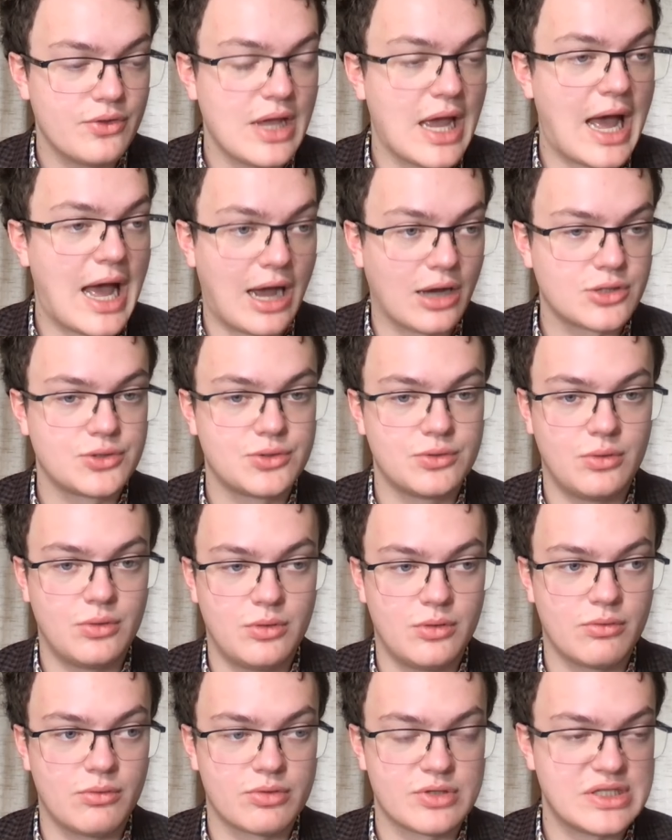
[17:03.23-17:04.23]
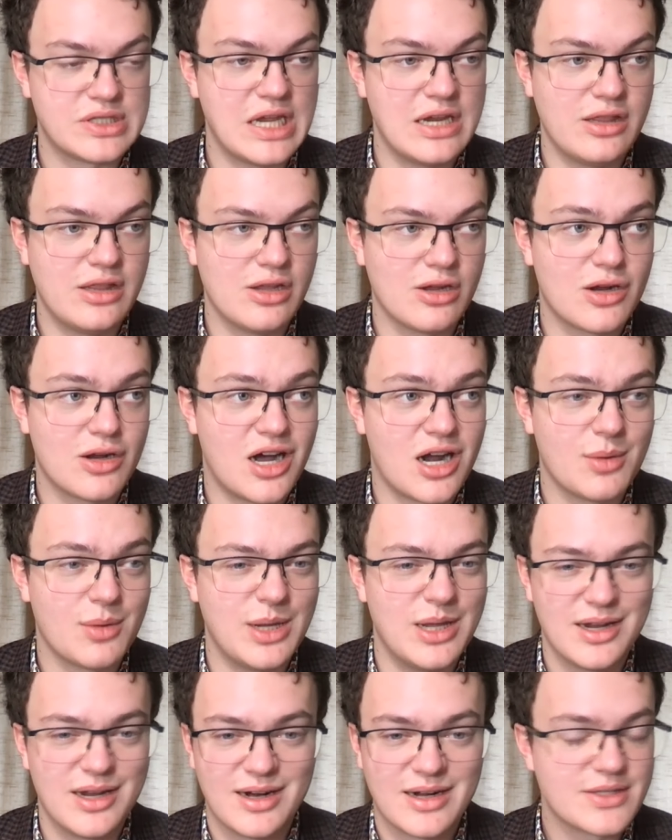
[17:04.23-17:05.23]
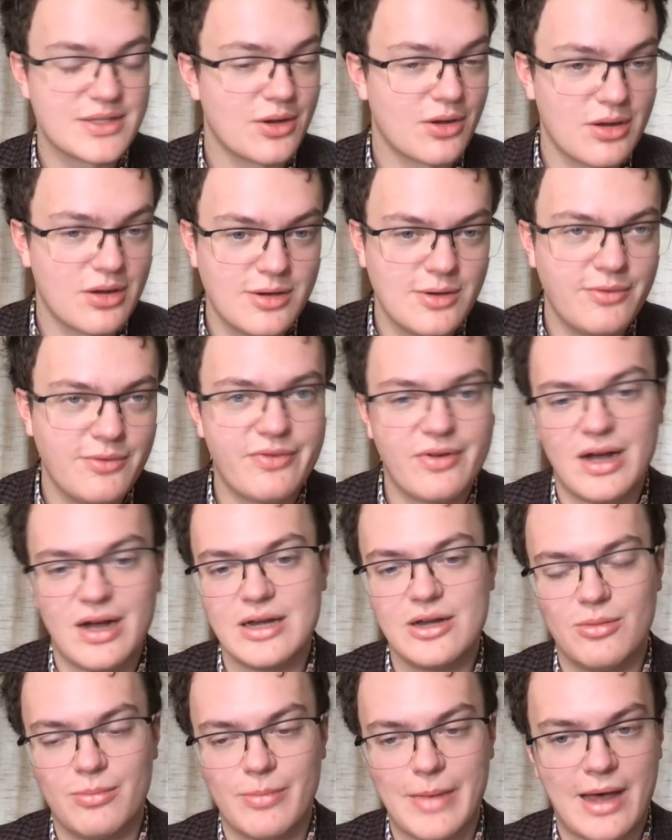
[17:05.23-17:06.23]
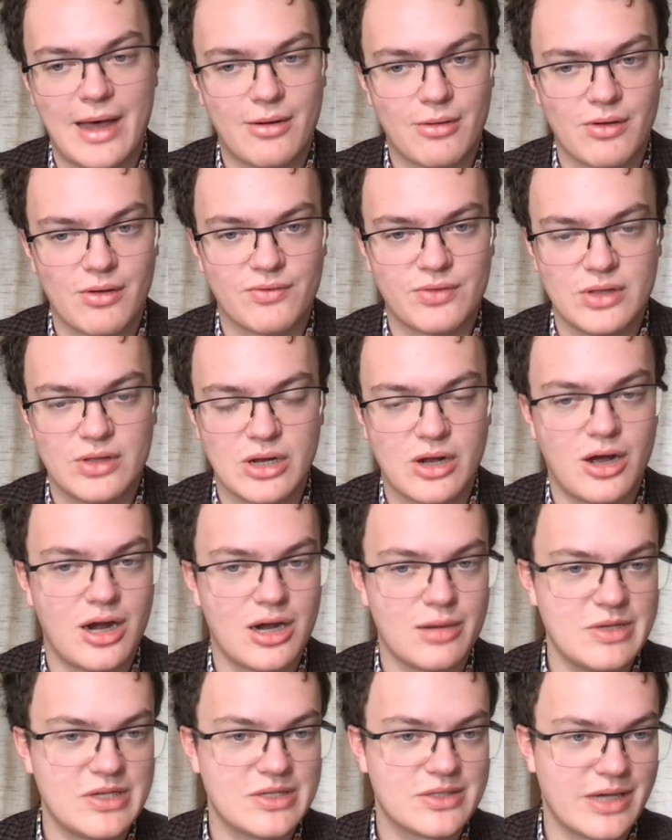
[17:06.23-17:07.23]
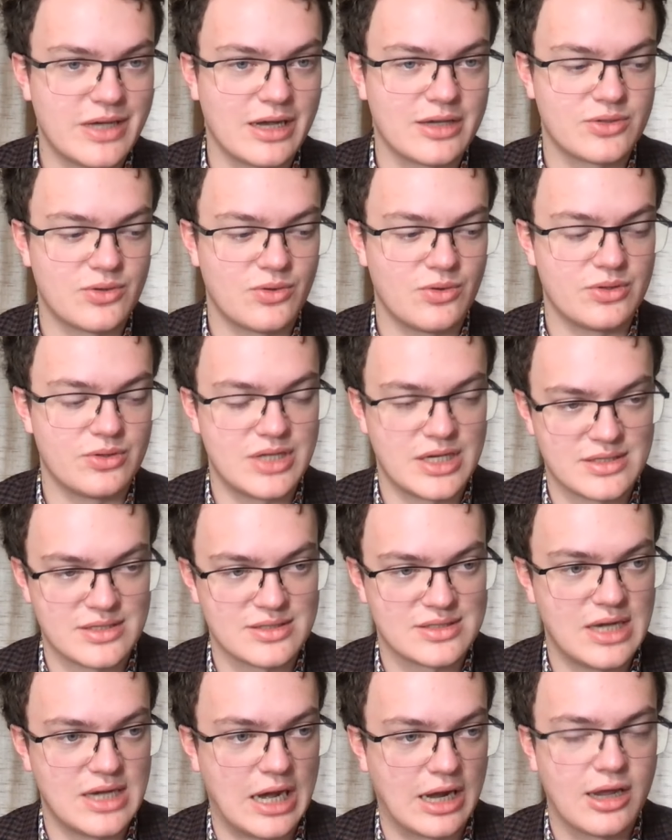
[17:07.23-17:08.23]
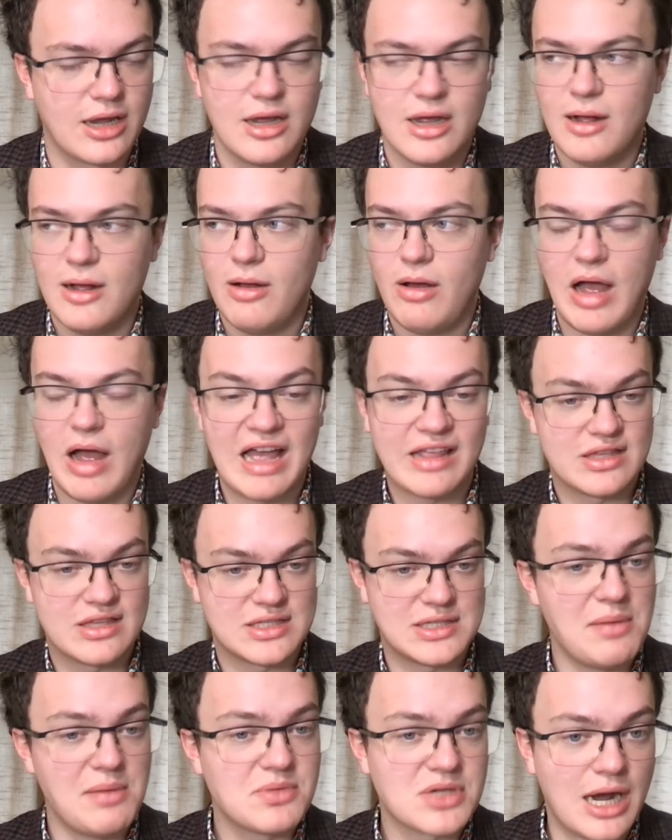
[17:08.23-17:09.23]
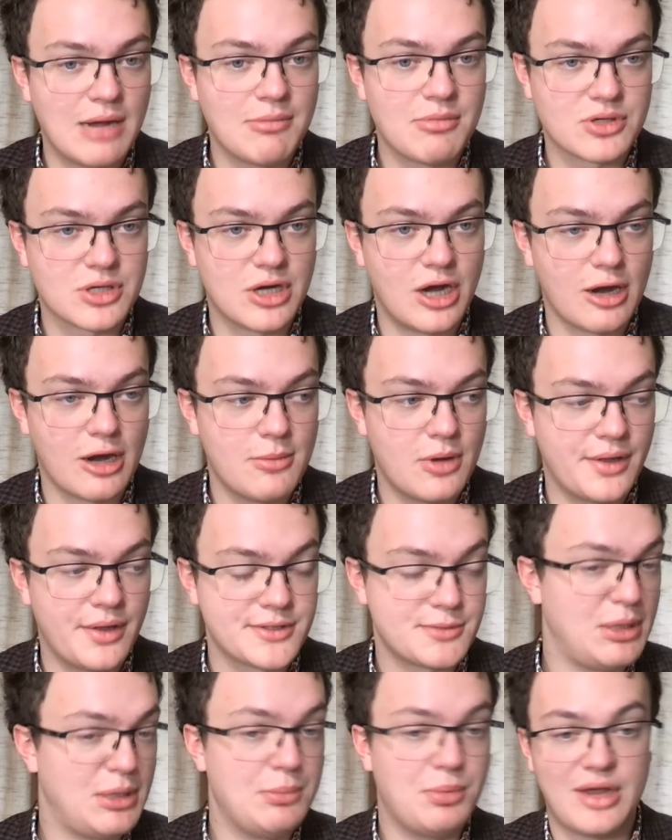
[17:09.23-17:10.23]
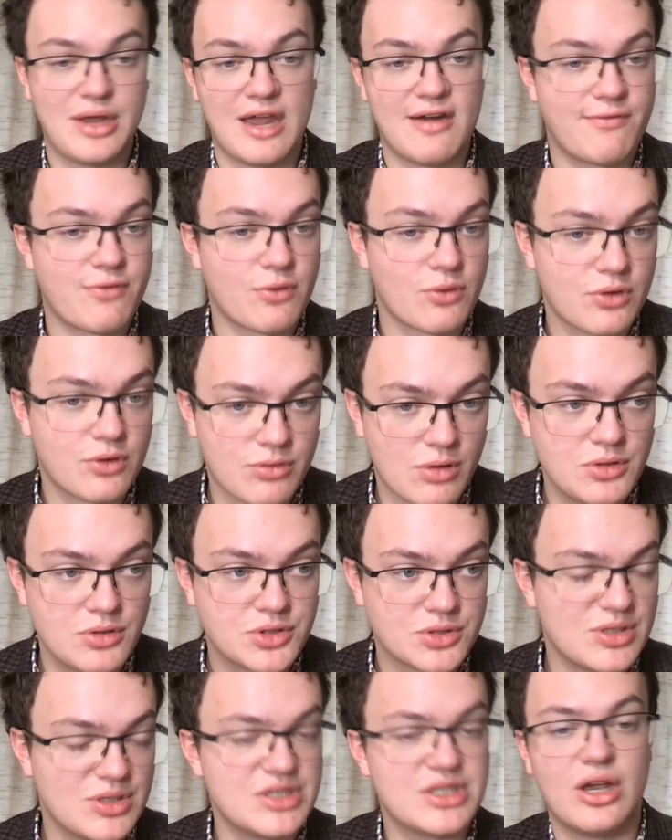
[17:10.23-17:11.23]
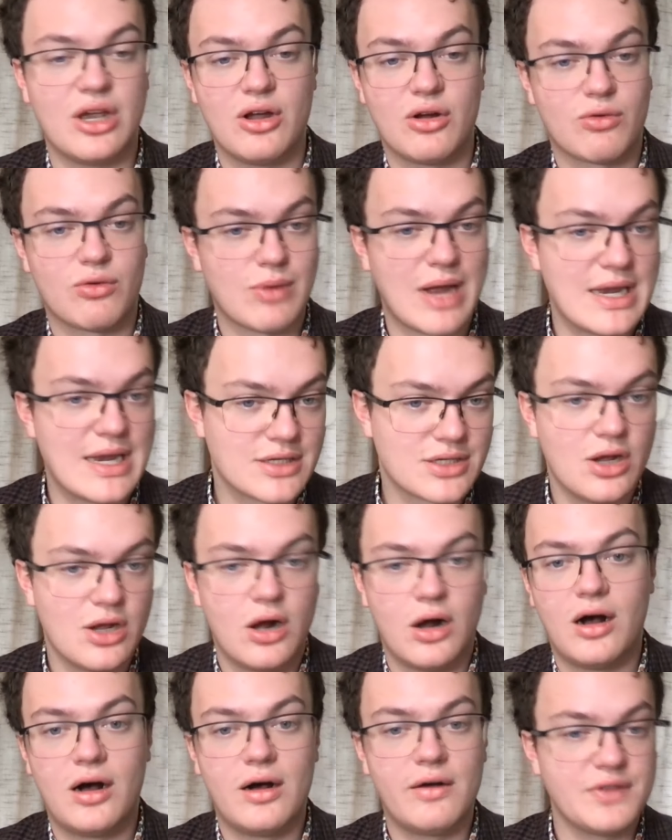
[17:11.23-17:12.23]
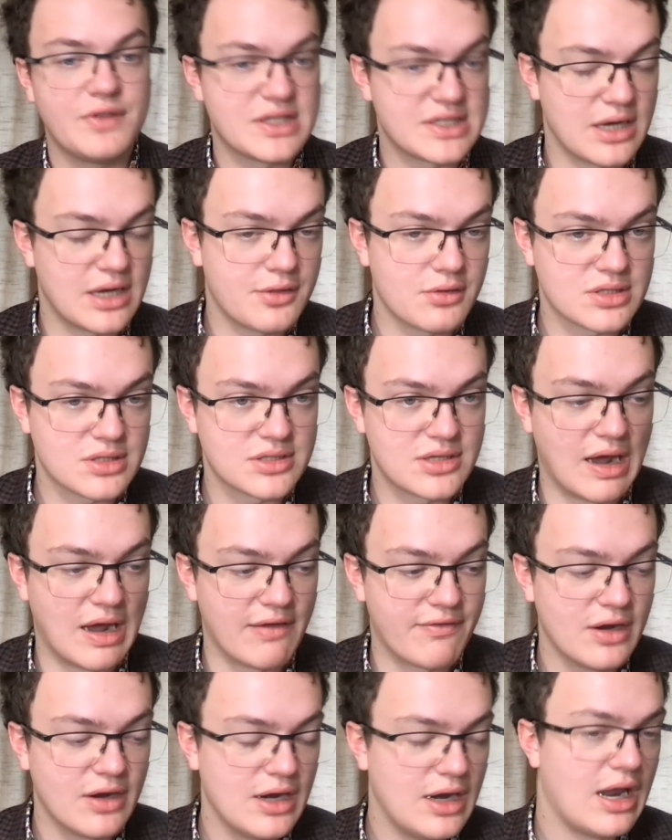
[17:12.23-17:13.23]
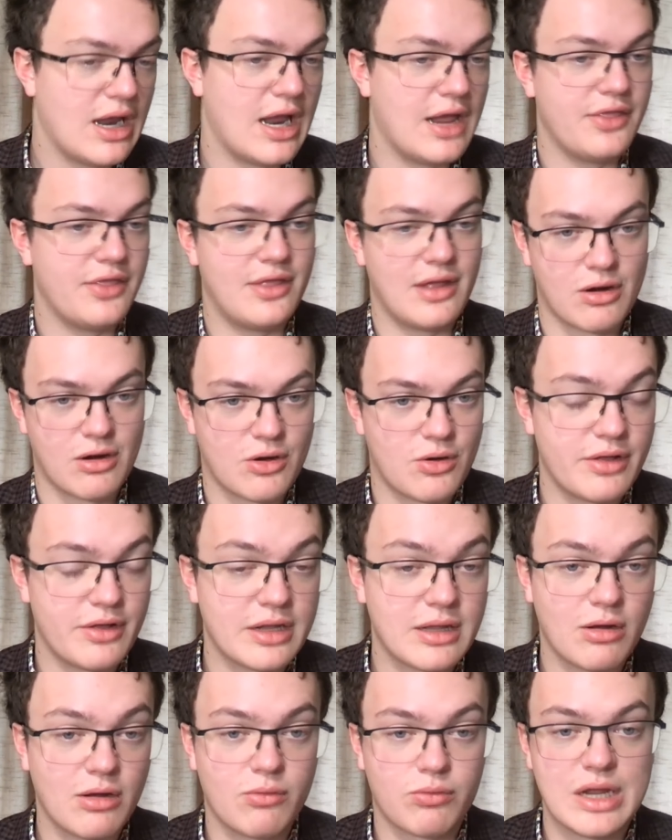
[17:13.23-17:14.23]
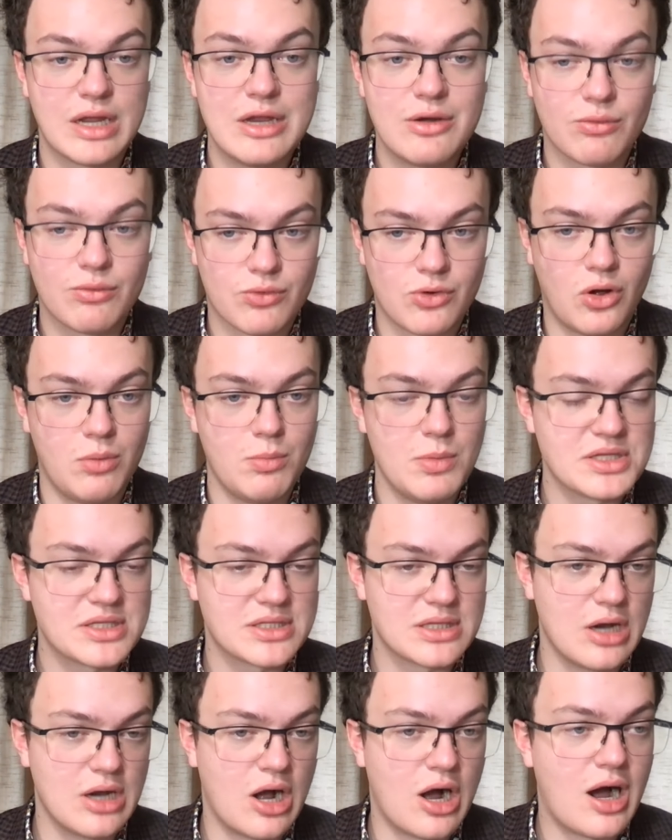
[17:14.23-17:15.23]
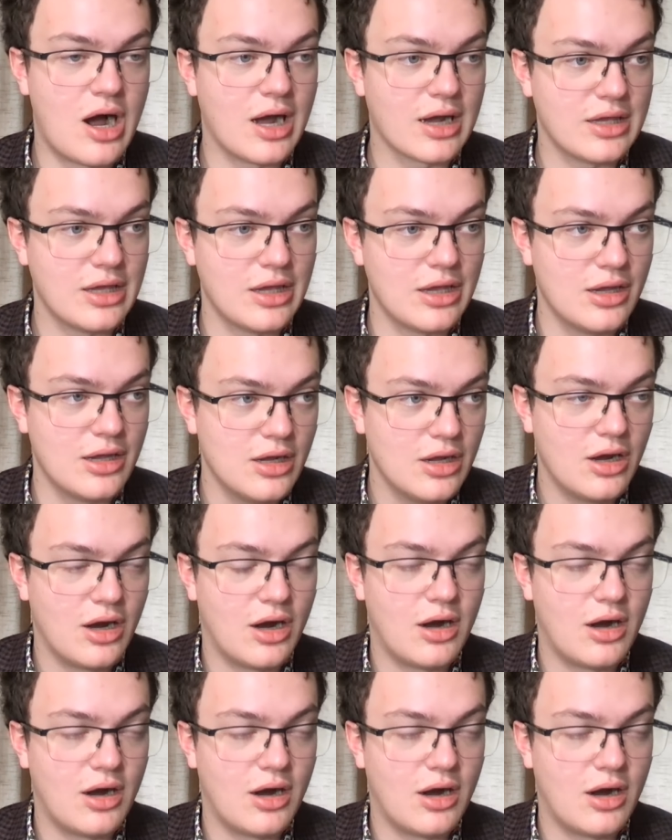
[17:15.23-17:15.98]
the actual state of the economy because they're going to do fine no matter if the economy sucks or it doesn't suck. At the same time, they're talking about is people can't afford groceries, rent, all this other stuff. And they're like uh, enrollments in hockey